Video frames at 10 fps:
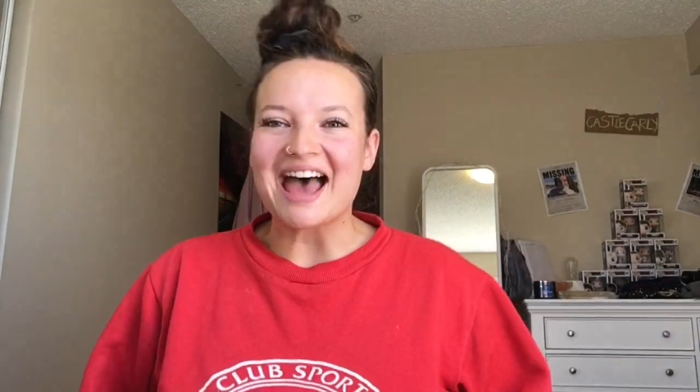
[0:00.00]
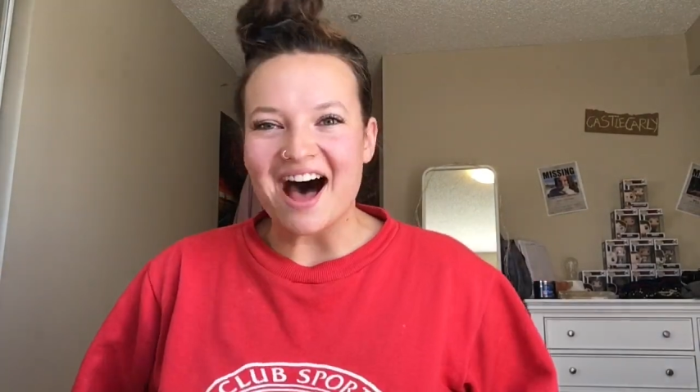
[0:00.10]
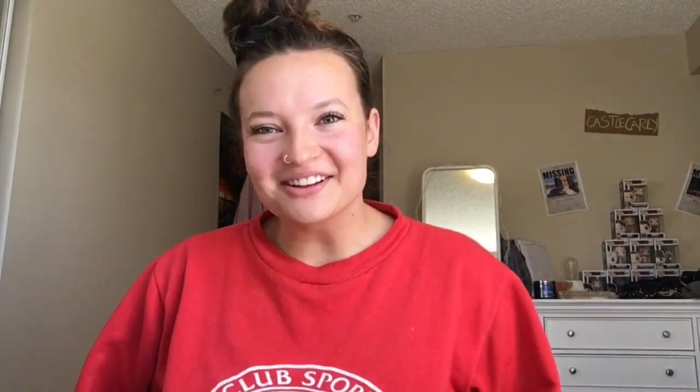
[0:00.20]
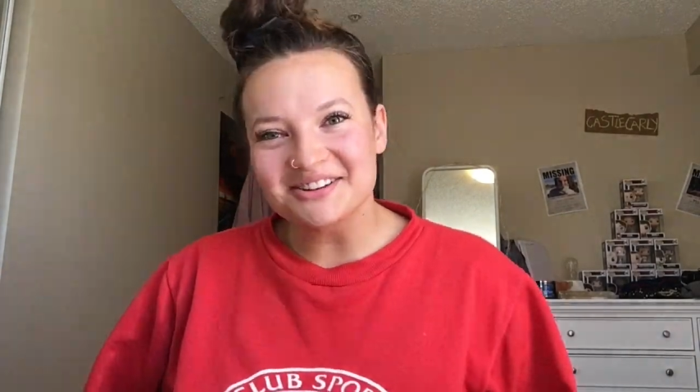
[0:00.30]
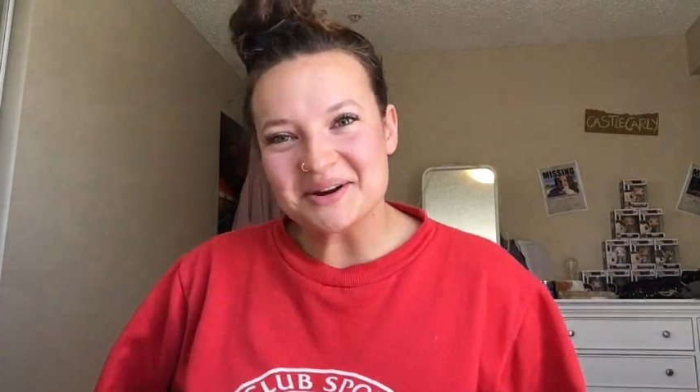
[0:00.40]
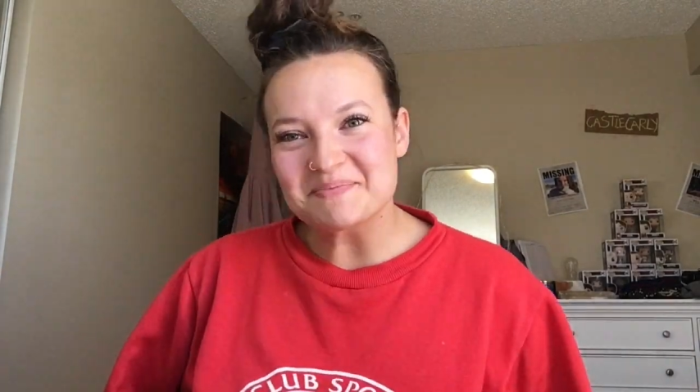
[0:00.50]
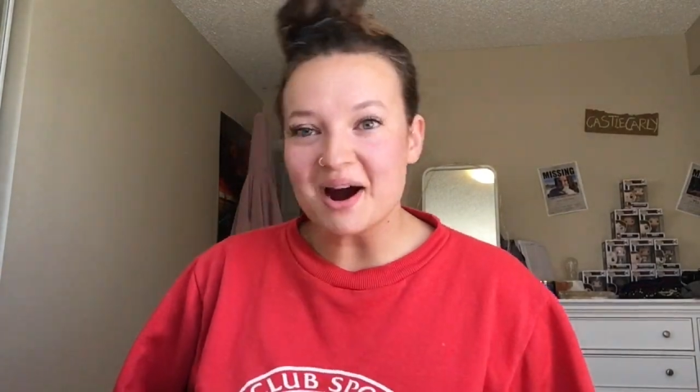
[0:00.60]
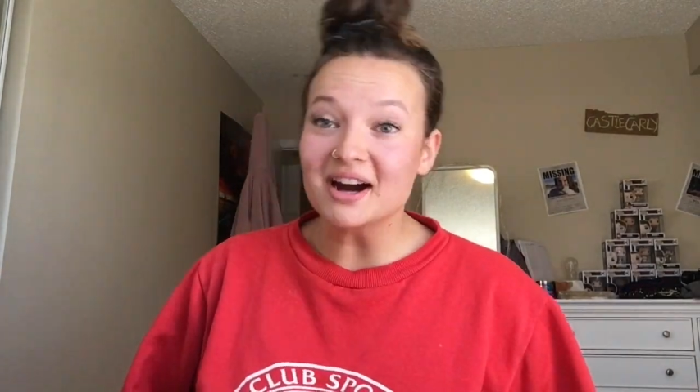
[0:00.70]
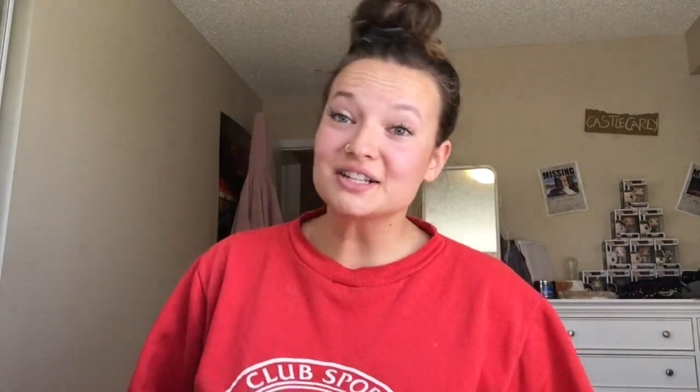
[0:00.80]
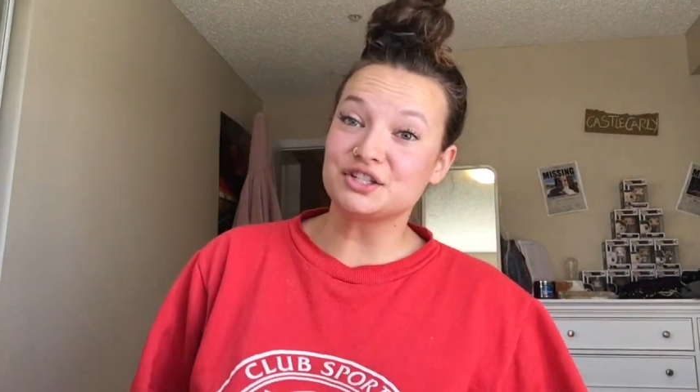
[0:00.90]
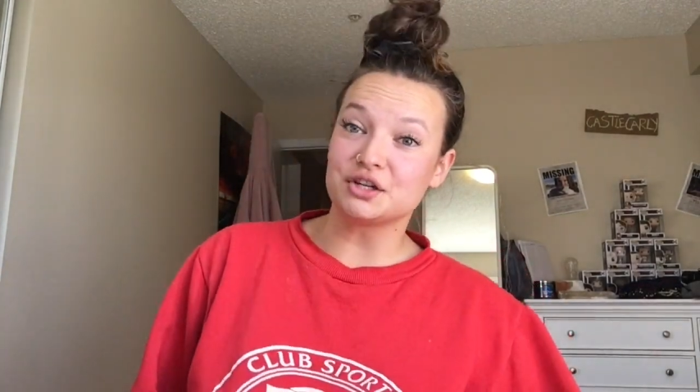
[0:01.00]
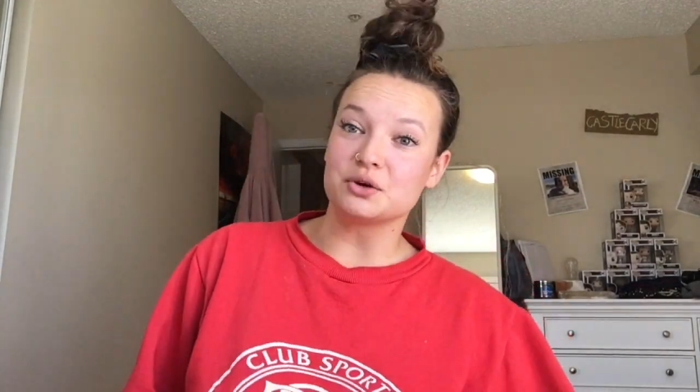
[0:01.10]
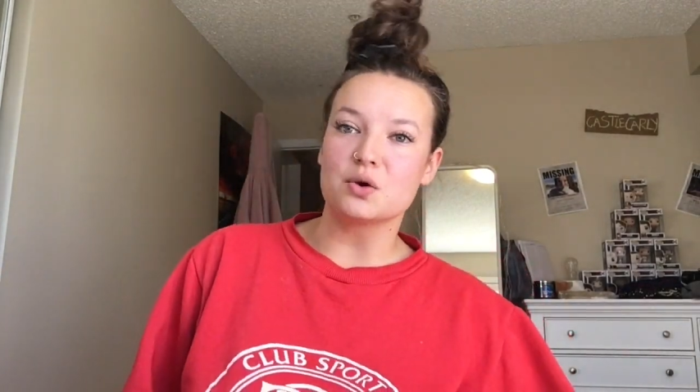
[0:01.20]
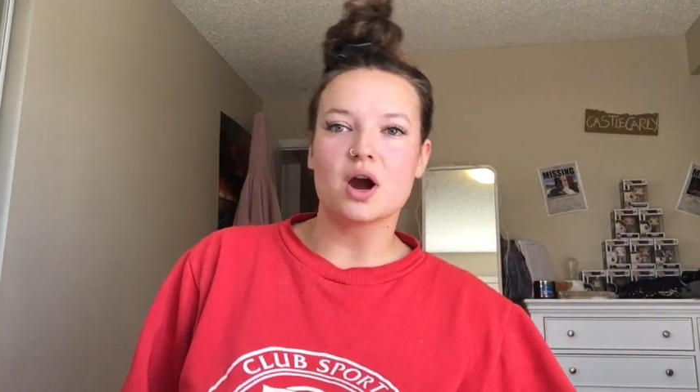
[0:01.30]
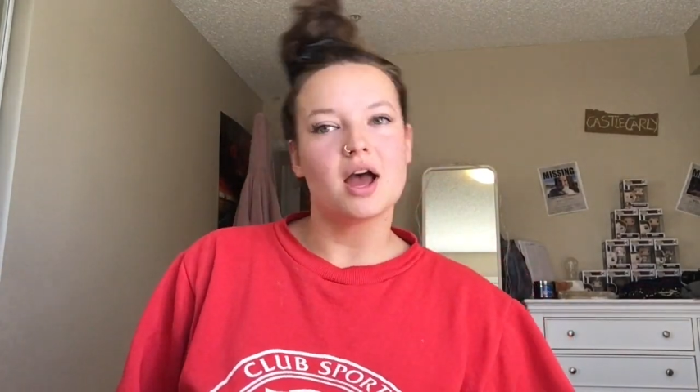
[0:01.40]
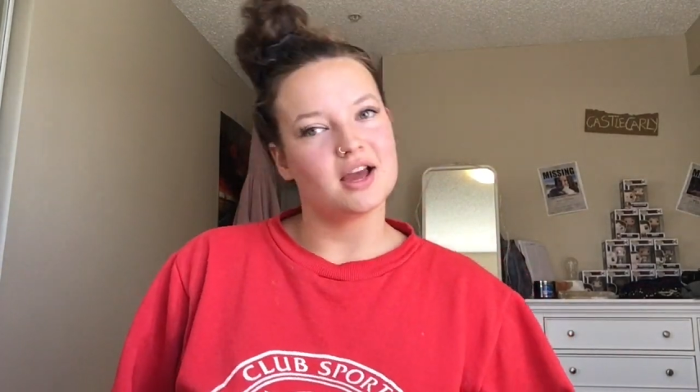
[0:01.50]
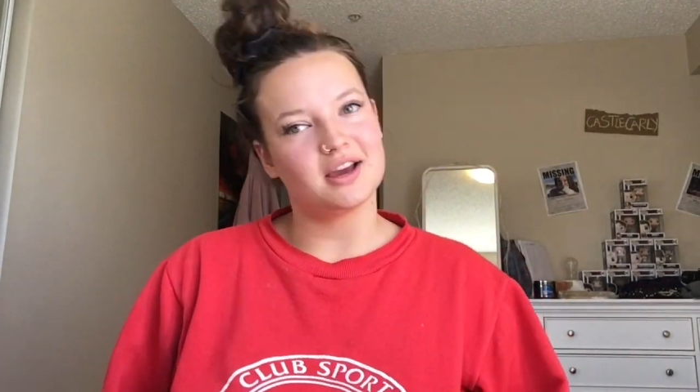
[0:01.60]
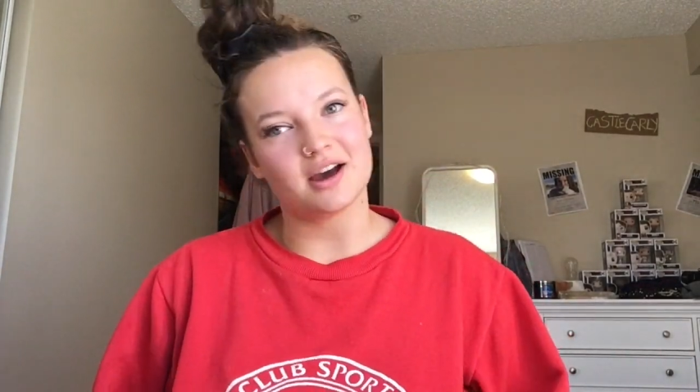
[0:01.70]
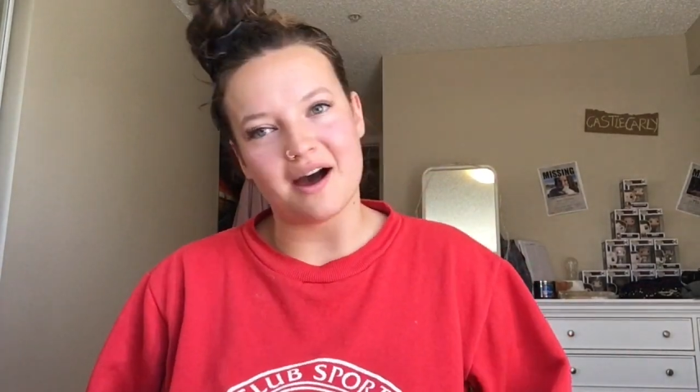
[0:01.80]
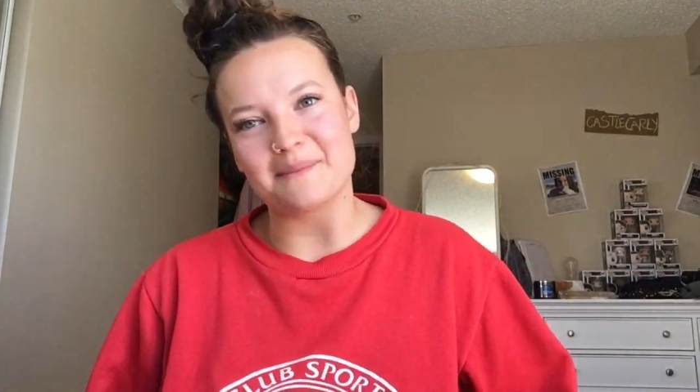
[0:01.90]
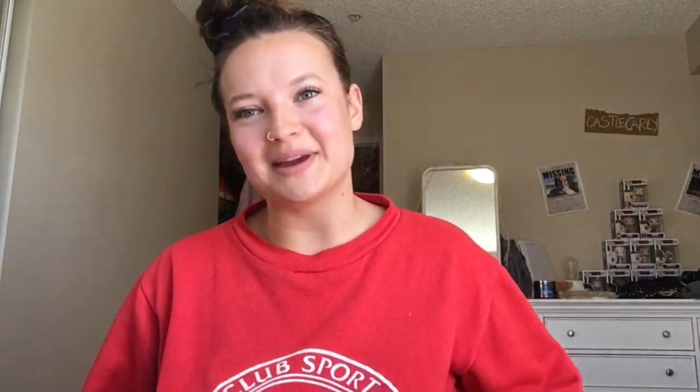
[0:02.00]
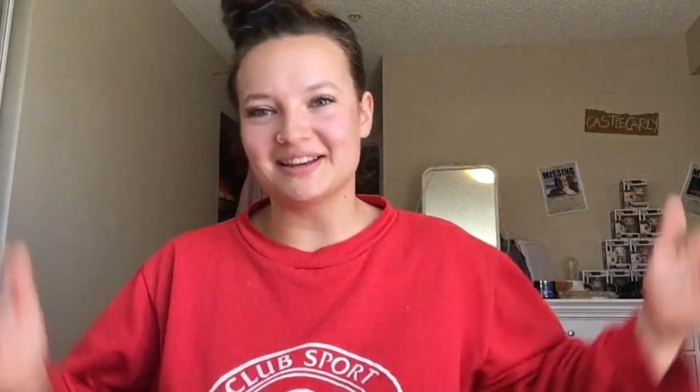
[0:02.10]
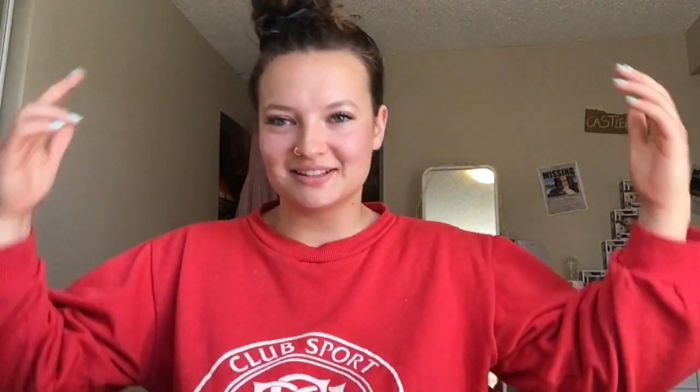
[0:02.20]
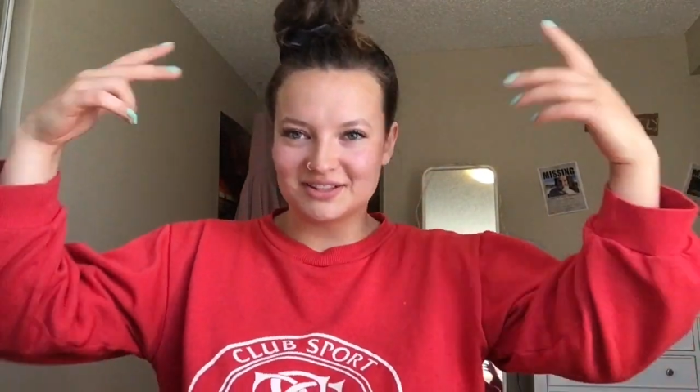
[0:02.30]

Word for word: Calgary Part 2, coming